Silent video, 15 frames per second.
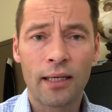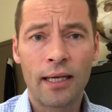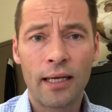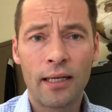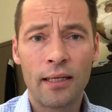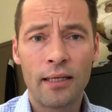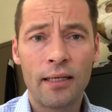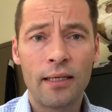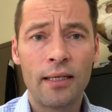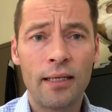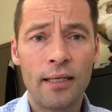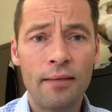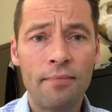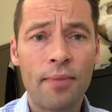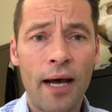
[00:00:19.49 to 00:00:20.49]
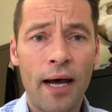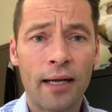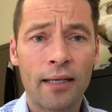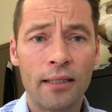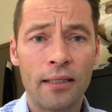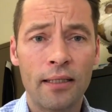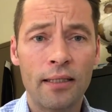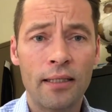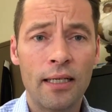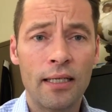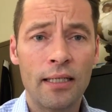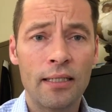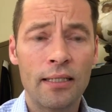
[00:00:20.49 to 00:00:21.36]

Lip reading: can impact and